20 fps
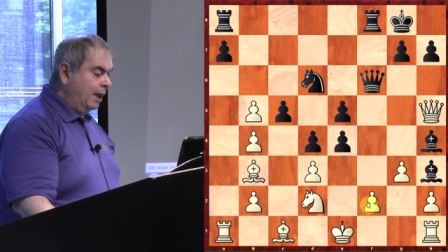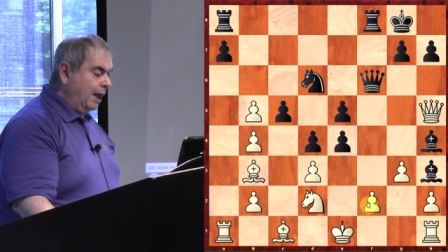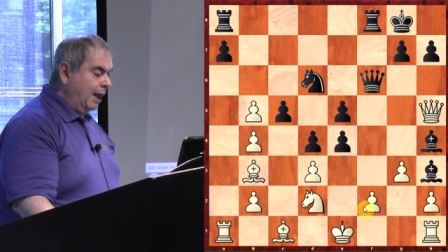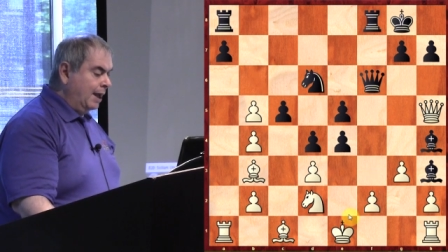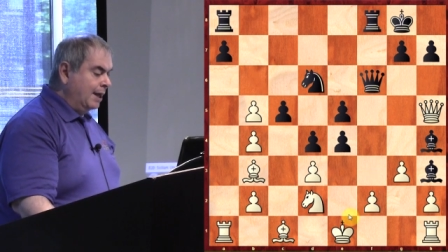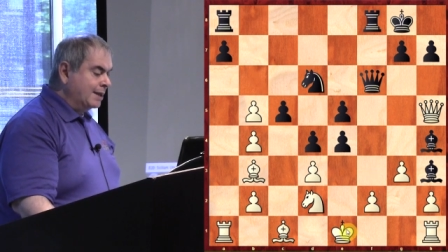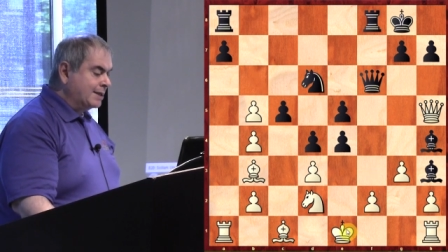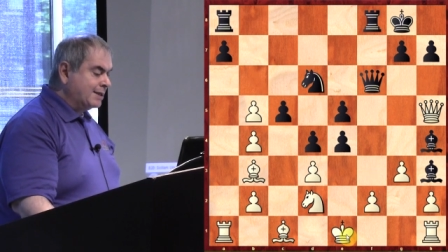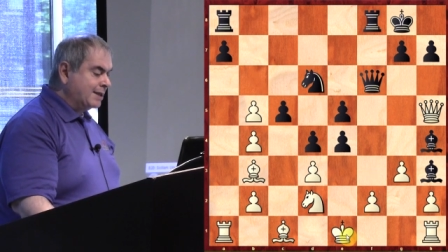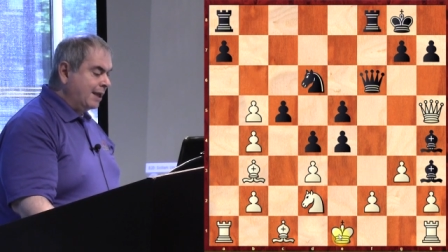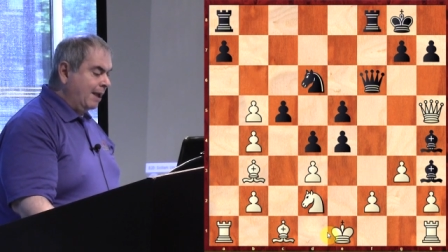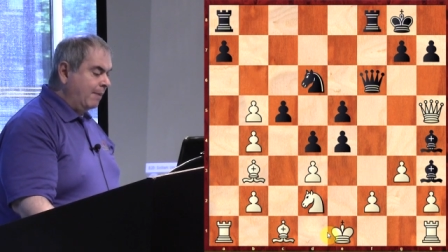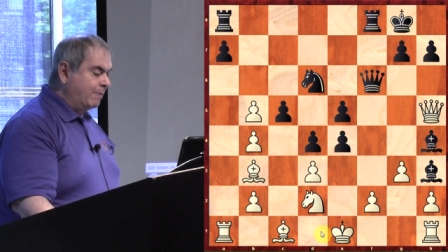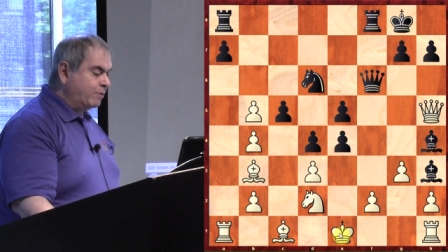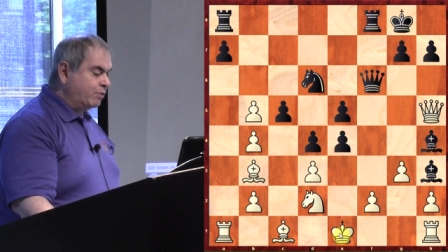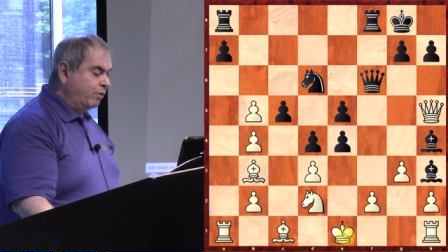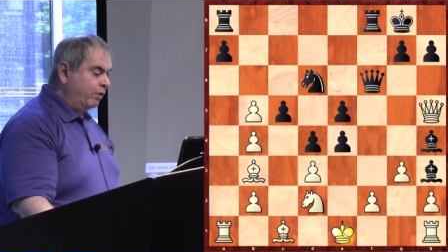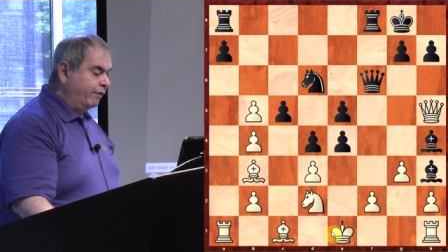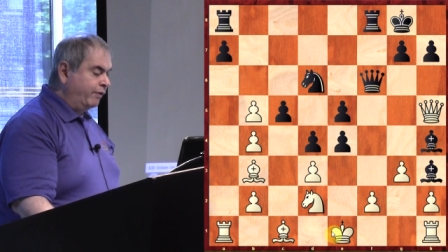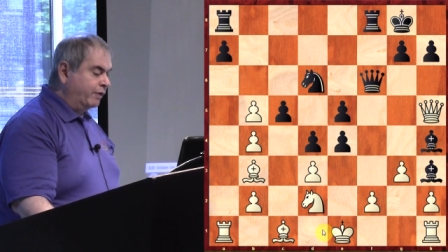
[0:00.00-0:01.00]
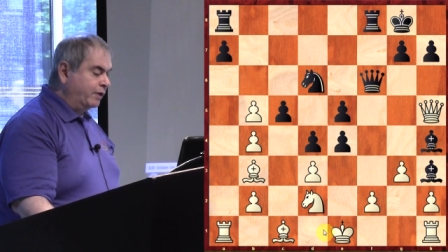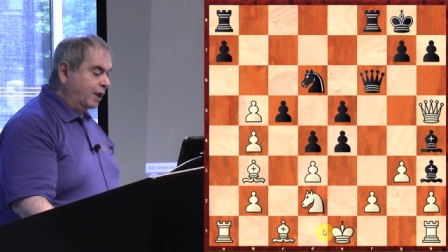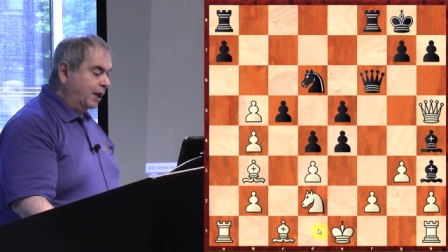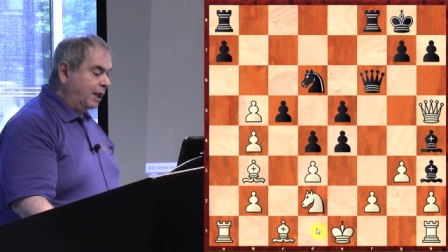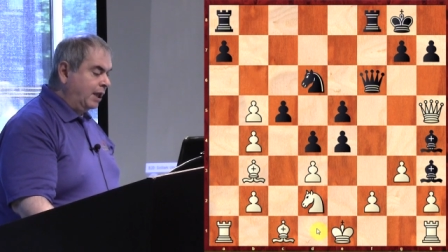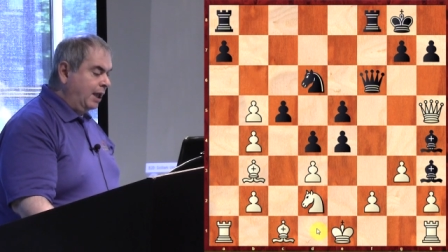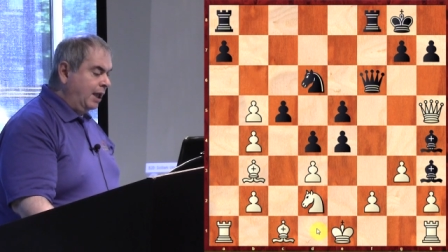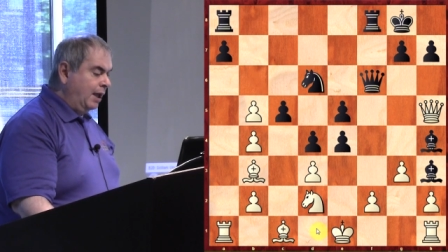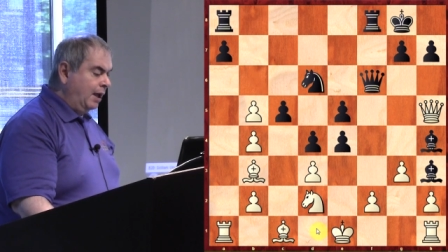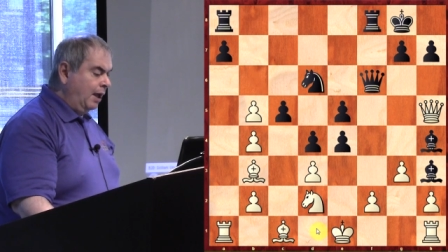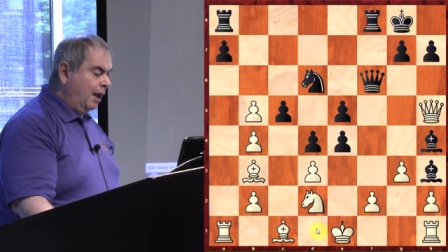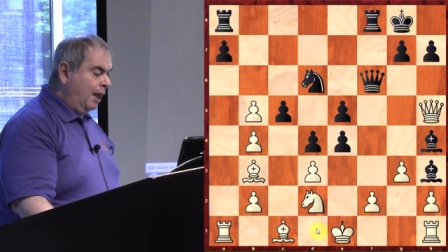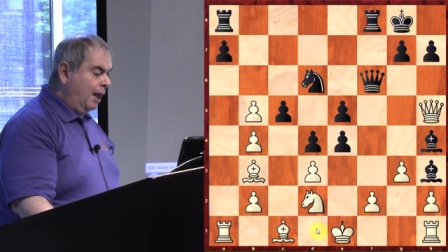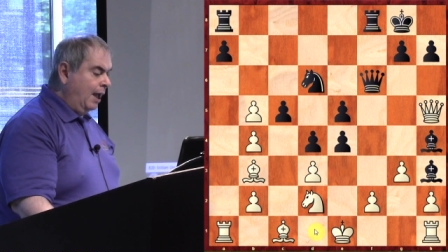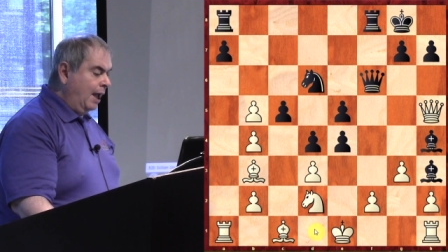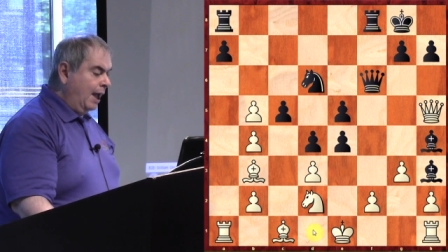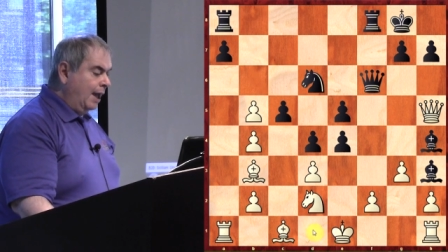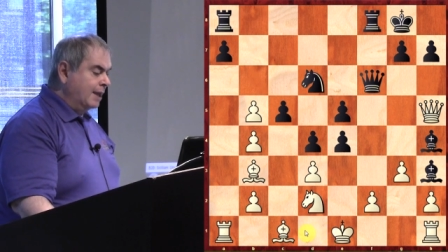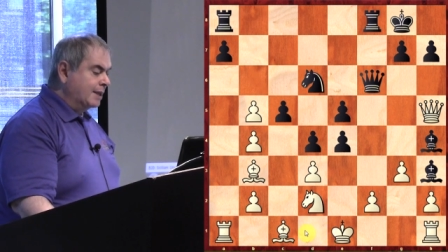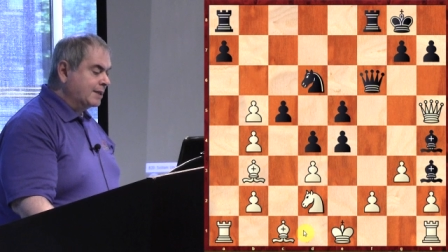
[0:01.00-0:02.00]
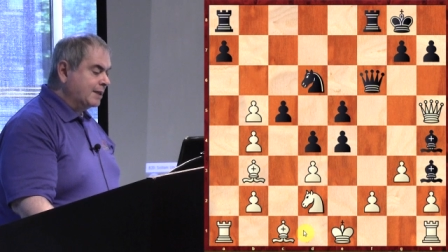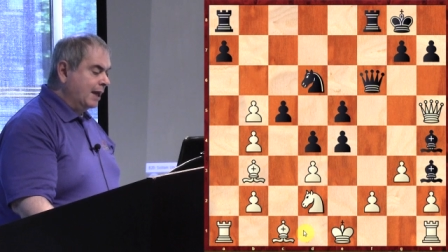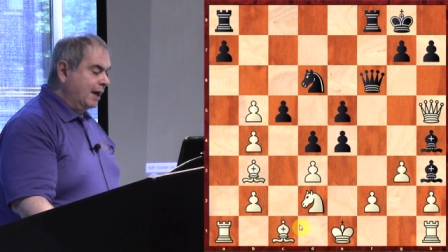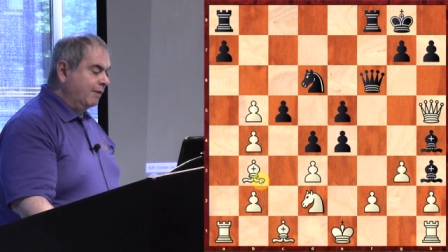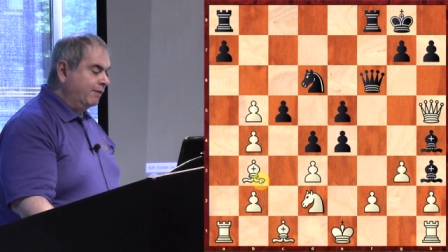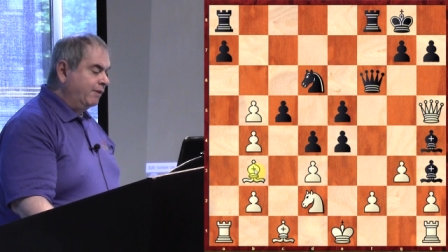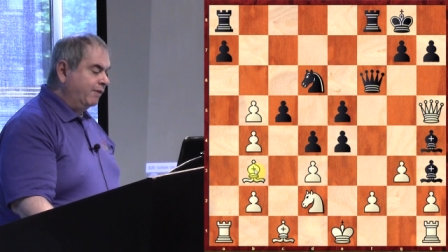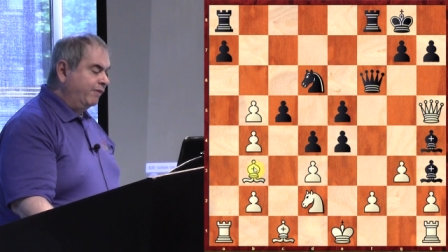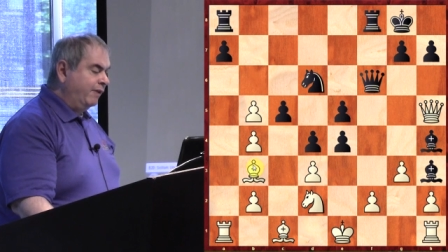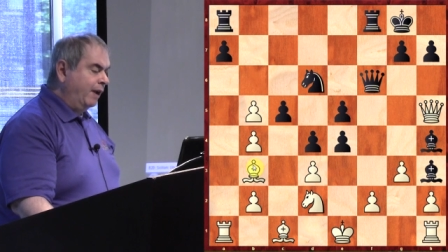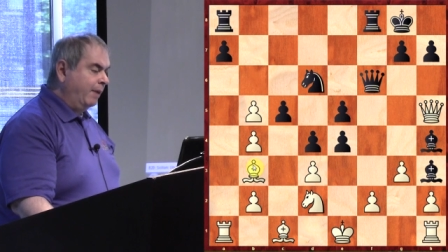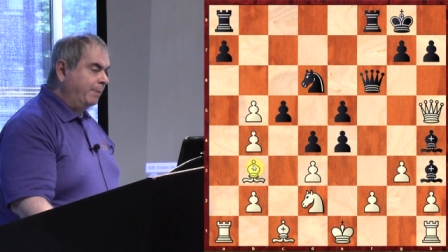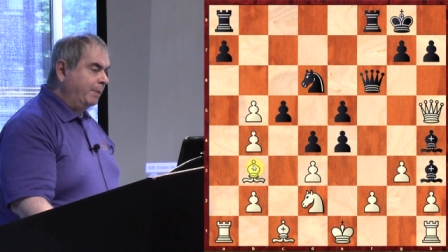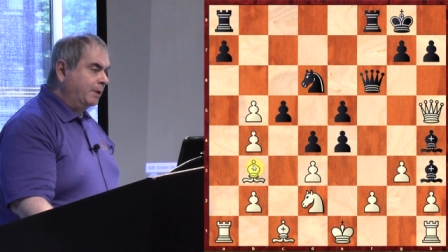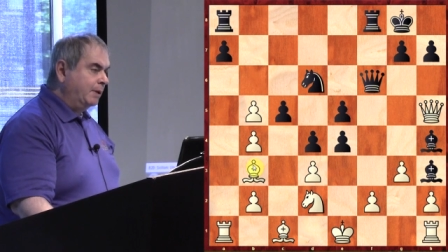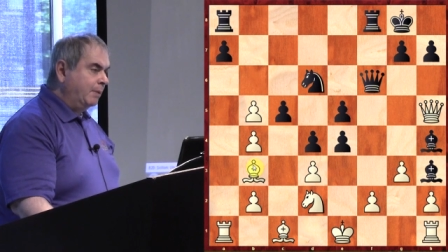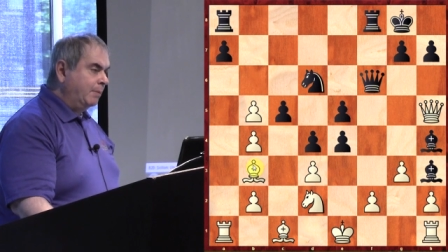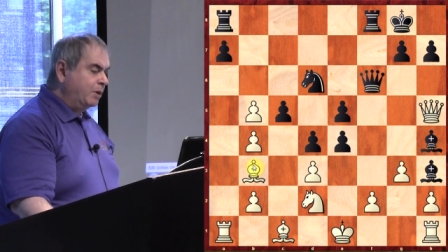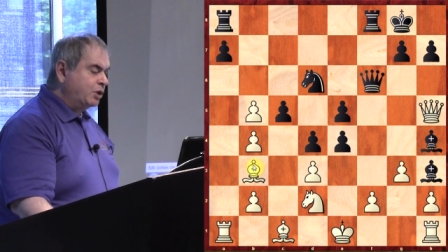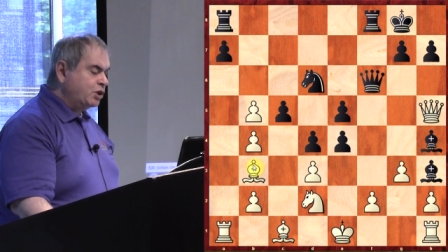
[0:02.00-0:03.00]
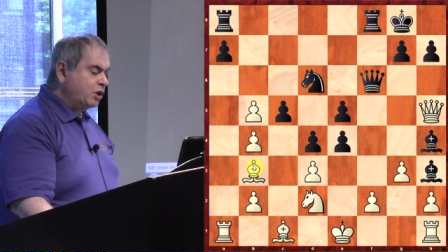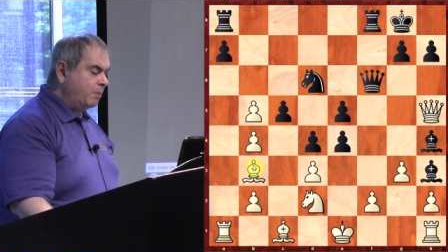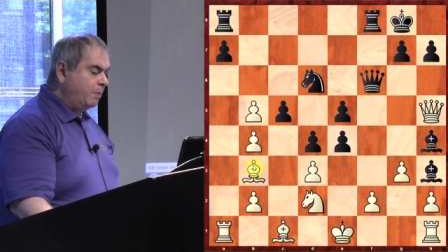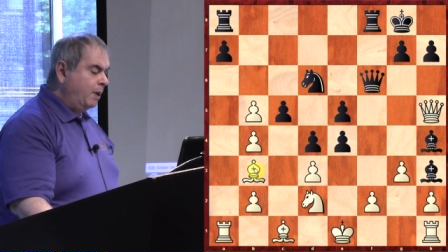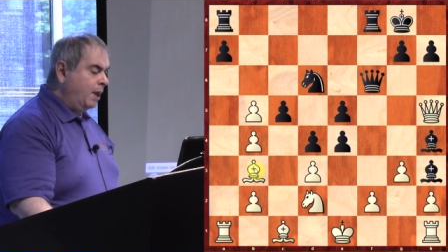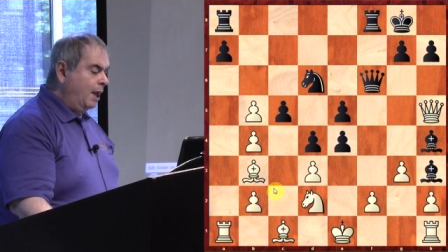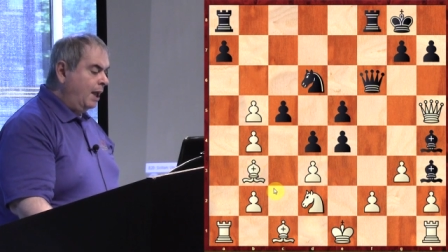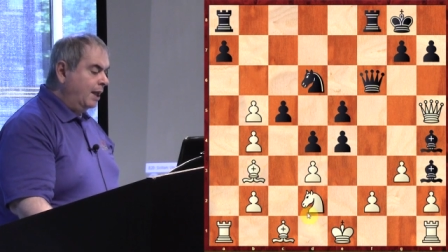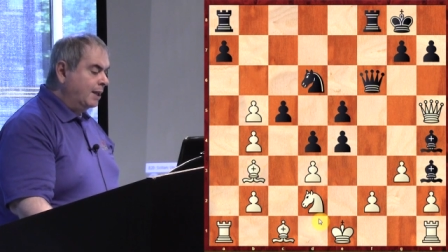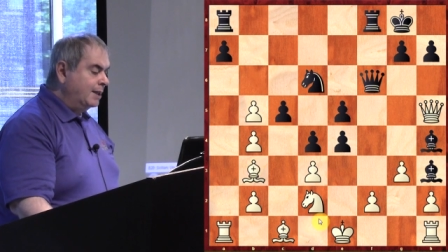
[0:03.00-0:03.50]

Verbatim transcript: an escape square for the king, and it's kind of developing the bishop.